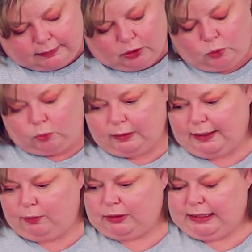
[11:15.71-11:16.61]
Oh,
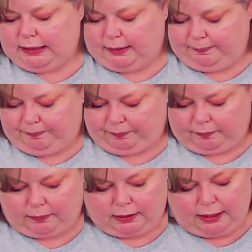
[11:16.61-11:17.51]
that was easy.
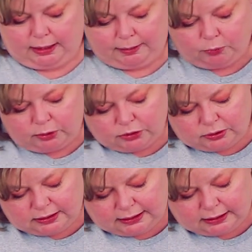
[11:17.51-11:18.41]
And I'm going to
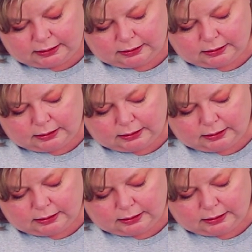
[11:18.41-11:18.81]
stick